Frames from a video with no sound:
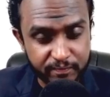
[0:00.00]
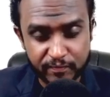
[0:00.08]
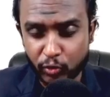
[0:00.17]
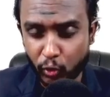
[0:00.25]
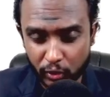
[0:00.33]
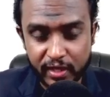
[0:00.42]

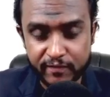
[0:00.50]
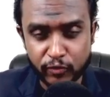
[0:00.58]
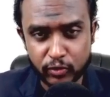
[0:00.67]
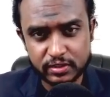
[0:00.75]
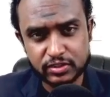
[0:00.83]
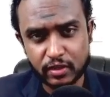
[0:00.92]
only
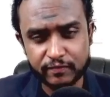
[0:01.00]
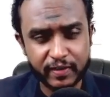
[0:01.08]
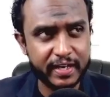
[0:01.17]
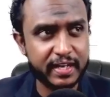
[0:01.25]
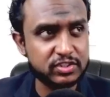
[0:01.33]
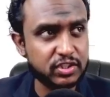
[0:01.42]
focused on
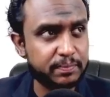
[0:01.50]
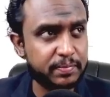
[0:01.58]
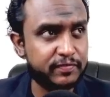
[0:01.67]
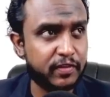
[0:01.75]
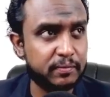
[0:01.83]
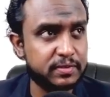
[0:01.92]
financial
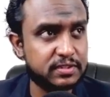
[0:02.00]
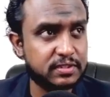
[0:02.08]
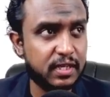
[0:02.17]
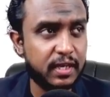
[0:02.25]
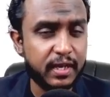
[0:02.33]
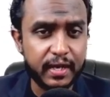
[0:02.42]
performance.
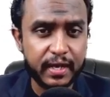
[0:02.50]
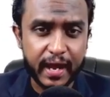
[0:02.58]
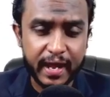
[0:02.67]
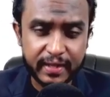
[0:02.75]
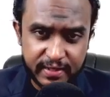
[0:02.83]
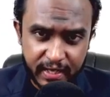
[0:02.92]

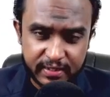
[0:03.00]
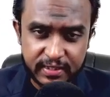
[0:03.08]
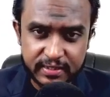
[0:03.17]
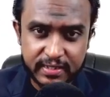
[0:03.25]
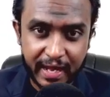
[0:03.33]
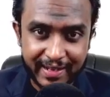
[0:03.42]
And the other
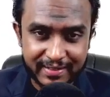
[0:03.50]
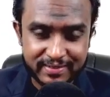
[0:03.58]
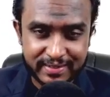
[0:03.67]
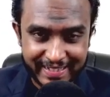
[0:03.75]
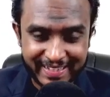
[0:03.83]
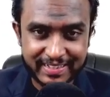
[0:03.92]

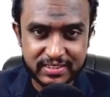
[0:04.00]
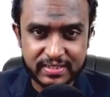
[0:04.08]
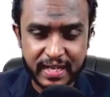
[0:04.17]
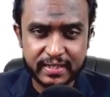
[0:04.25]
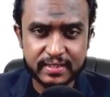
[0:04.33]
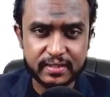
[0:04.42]
thing is
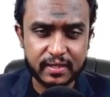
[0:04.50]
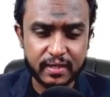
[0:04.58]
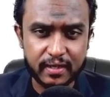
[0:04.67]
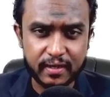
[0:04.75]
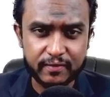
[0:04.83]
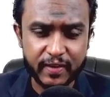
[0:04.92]
that
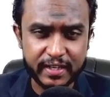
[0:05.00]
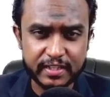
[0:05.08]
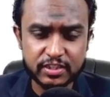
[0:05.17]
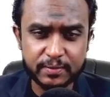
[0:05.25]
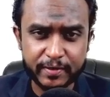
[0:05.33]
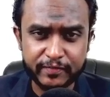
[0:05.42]

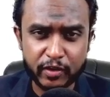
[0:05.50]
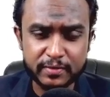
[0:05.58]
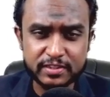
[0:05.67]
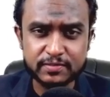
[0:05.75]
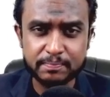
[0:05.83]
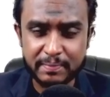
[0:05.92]
financial
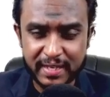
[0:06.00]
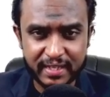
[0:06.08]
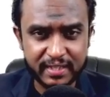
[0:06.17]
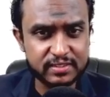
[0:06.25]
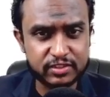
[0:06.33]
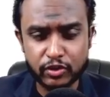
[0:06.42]
performance
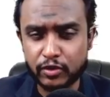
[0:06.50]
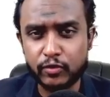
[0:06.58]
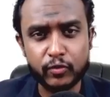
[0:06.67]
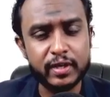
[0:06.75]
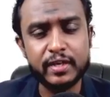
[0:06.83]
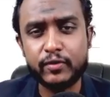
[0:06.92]
means you're
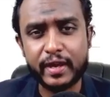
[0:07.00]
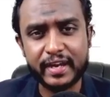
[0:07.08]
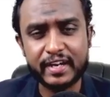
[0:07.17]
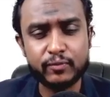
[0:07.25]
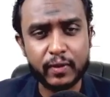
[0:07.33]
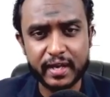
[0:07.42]
only looking
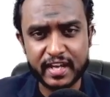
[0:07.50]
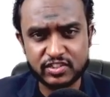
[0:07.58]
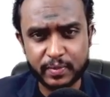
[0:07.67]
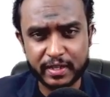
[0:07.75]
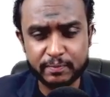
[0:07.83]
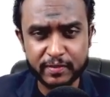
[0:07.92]
at one
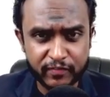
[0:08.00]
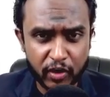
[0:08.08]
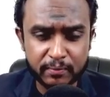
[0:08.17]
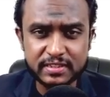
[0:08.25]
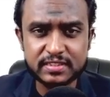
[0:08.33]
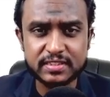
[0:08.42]
aspect.
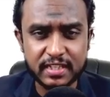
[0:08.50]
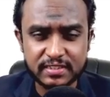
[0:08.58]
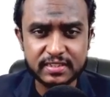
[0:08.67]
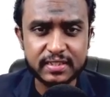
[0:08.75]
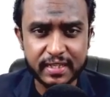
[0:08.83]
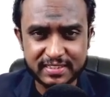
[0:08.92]
Performance
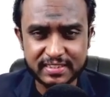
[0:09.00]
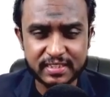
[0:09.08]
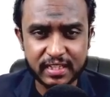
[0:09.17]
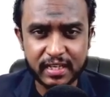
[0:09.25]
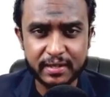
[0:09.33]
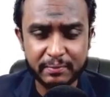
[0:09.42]
doesn't
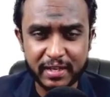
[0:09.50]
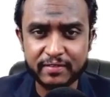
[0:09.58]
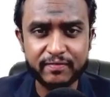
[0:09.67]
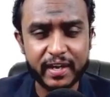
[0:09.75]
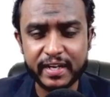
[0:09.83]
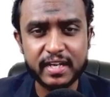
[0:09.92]
necessarily mean
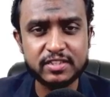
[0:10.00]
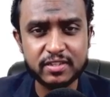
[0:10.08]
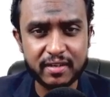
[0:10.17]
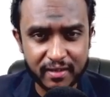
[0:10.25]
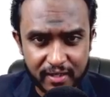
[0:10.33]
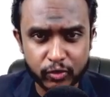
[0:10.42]
financial
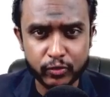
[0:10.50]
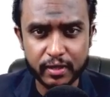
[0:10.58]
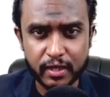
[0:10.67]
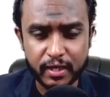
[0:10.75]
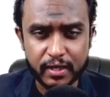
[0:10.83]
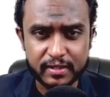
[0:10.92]
alone.
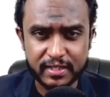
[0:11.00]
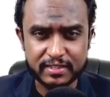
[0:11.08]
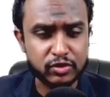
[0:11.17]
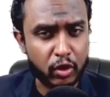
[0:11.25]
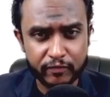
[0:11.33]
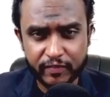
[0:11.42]
There's
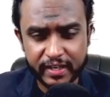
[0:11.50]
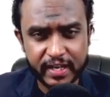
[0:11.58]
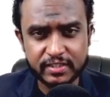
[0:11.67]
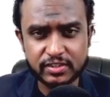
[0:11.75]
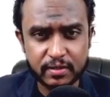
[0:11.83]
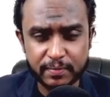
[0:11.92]

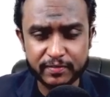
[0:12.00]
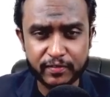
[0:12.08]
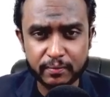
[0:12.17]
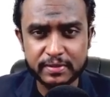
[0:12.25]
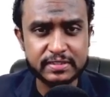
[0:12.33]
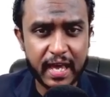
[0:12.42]
non-financial
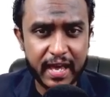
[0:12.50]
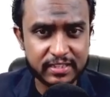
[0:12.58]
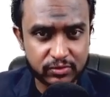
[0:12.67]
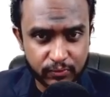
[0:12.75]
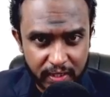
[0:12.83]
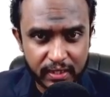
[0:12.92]
performance
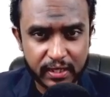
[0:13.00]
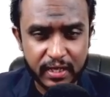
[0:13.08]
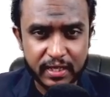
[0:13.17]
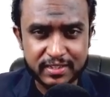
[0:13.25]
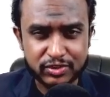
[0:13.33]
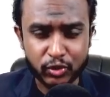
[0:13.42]
as well.
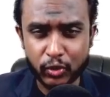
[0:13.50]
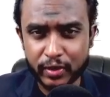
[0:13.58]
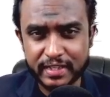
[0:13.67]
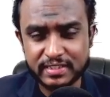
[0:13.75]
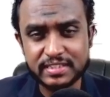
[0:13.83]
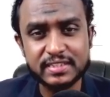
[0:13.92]
So
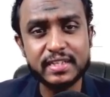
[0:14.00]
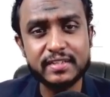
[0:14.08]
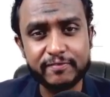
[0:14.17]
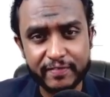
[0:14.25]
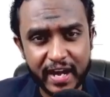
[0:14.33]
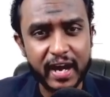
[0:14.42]
isn't it
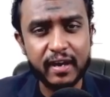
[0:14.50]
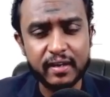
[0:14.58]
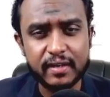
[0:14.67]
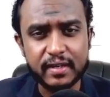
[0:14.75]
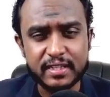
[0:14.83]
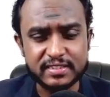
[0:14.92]
fair?
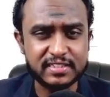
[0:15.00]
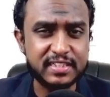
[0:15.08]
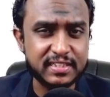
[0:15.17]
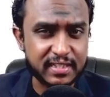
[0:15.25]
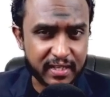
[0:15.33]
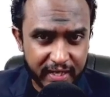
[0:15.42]
Isn't
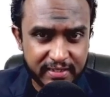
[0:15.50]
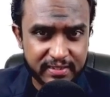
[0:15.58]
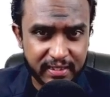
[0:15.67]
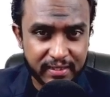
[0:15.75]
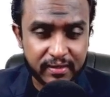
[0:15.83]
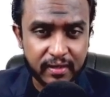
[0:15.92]
it the right
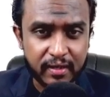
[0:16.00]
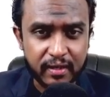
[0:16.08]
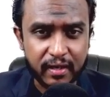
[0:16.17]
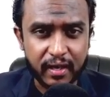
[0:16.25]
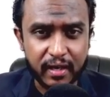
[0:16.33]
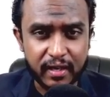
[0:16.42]
thing
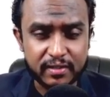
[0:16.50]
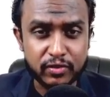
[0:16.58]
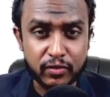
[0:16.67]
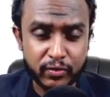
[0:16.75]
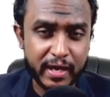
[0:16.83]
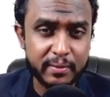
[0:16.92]
to
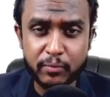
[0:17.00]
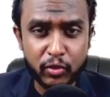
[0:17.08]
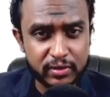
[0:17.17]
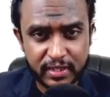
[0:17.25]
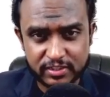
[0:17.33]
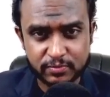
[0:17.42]
look at
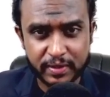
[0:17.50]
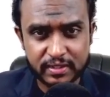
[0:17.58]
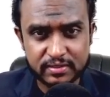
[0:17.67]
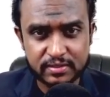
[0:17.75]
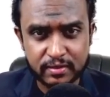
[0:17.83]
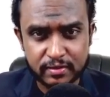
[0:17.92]
both
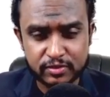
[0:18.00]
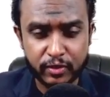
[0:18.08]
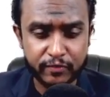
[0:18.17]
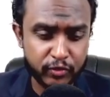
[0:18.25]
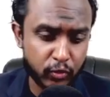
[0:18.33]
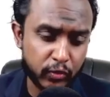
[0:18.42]
aspects? So
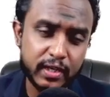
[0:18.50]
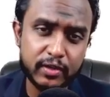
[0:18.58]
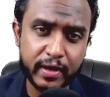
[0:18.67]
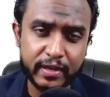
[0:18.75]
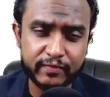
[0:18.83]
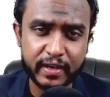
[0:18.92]
if you only
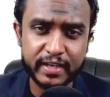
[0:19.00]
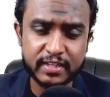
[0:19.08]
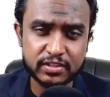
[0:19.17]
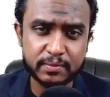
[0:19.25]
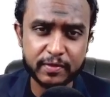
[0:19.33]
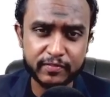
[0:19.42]
look at
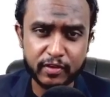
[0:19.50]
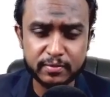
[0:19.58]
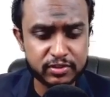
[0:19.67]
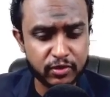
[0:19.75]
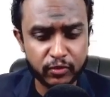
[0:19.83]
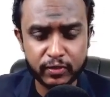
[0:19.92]
financial
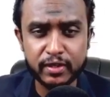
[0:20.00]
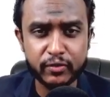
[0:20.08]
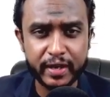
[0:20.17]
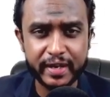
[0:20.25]
performance, you're only looking